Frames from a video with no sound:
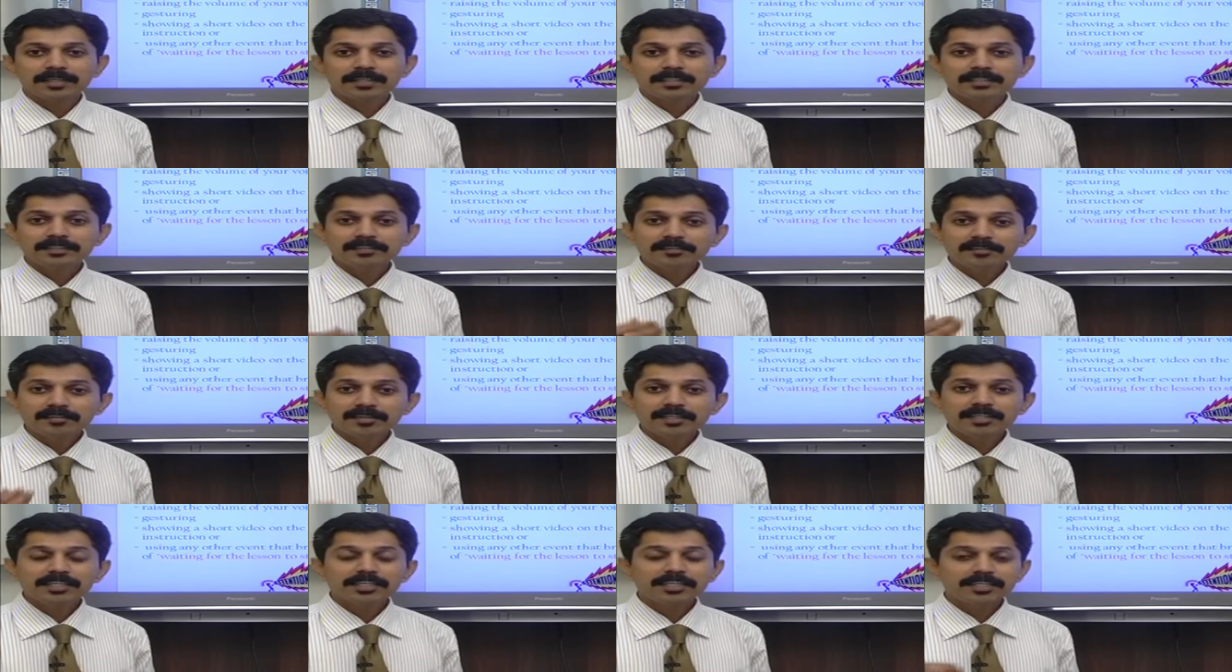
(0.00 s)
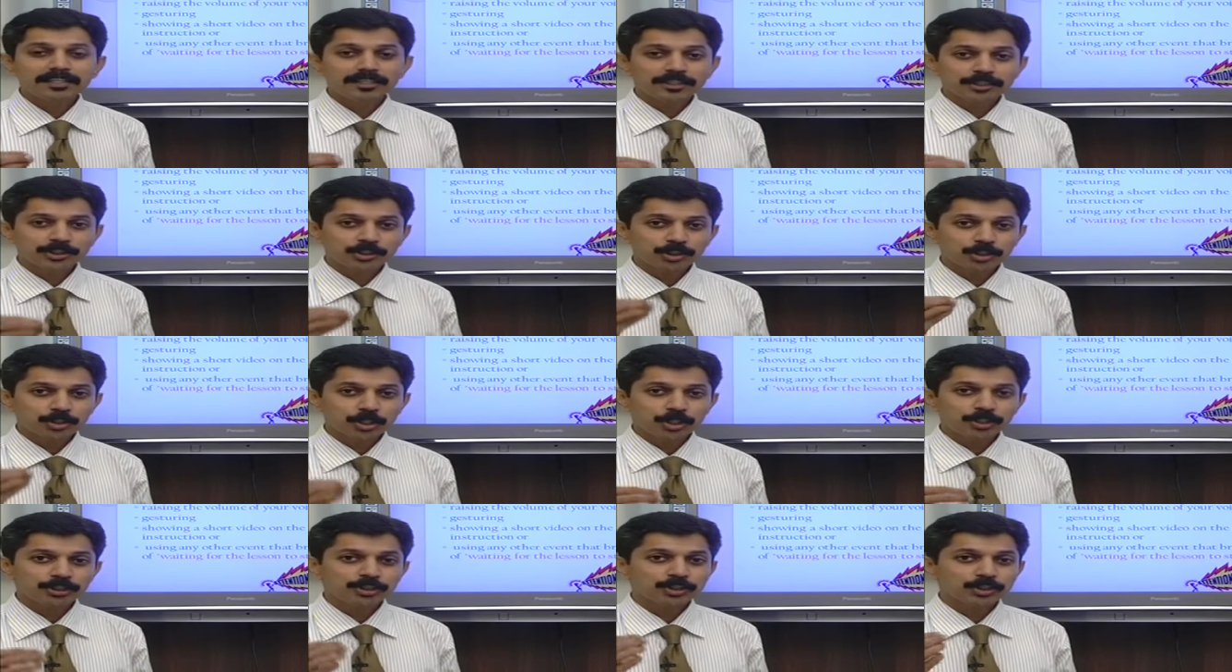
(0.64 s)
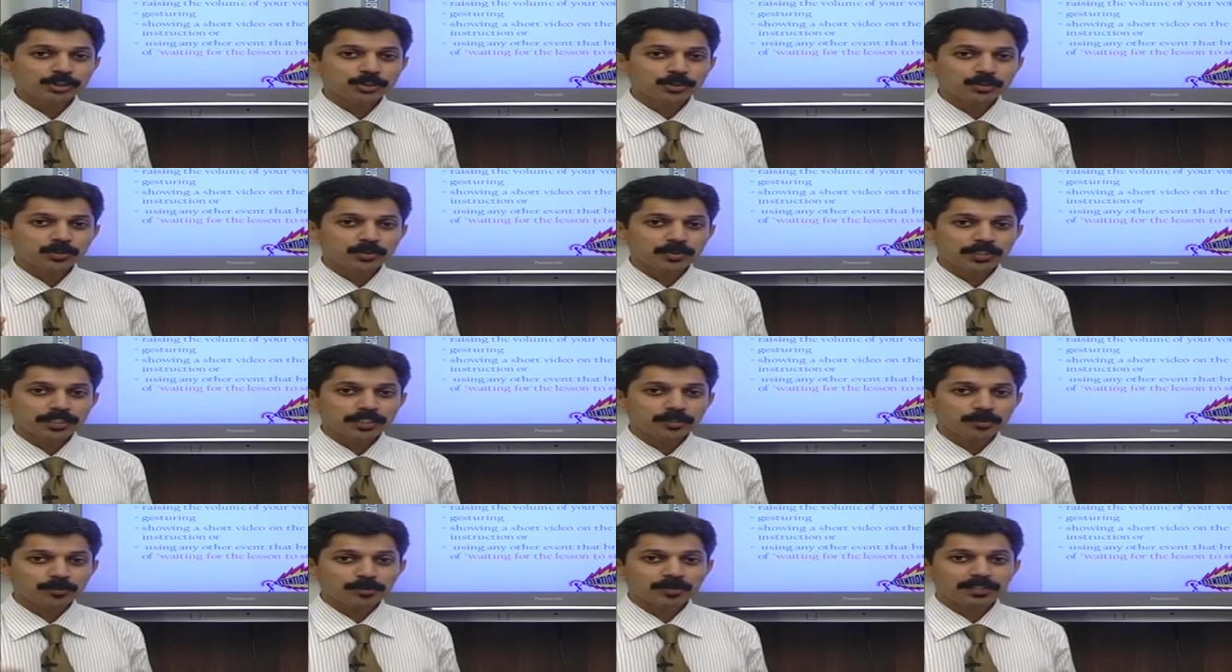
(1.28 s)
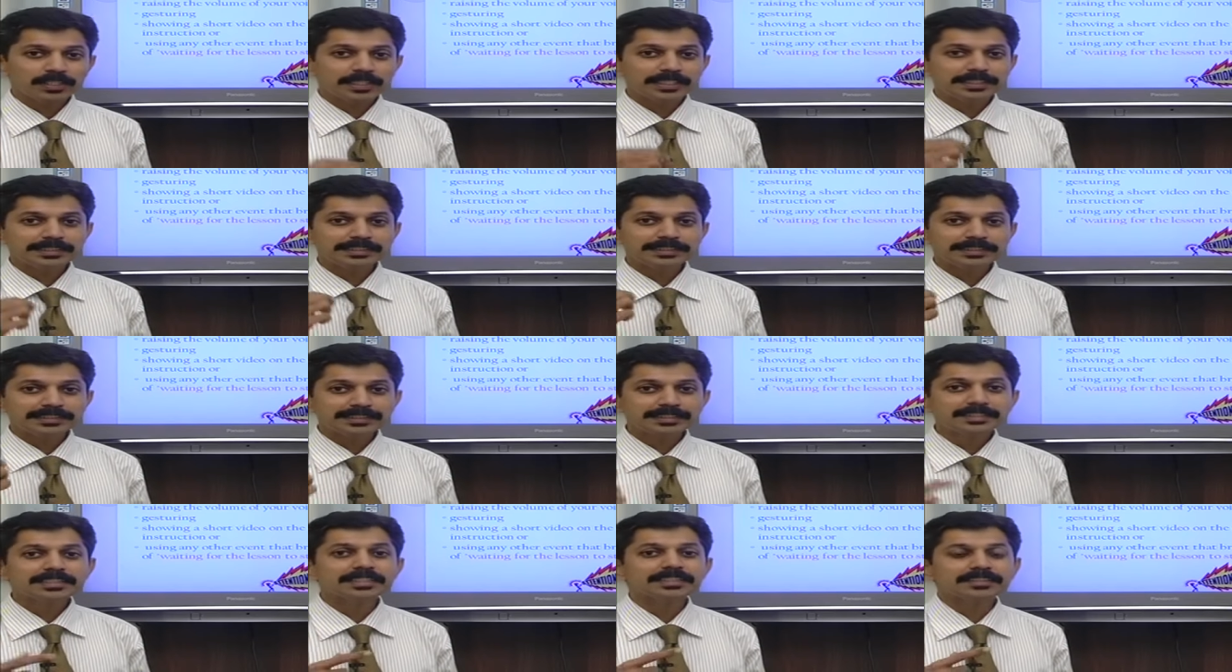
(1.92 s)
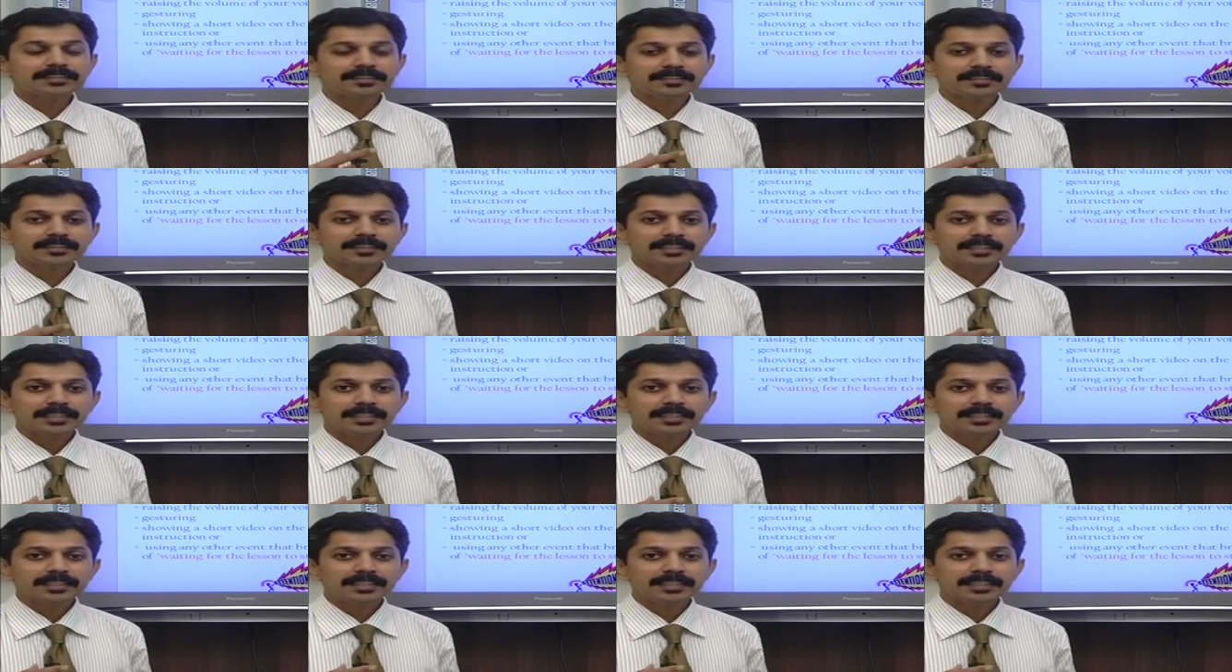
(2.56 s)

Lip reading: narrating a short story or an incident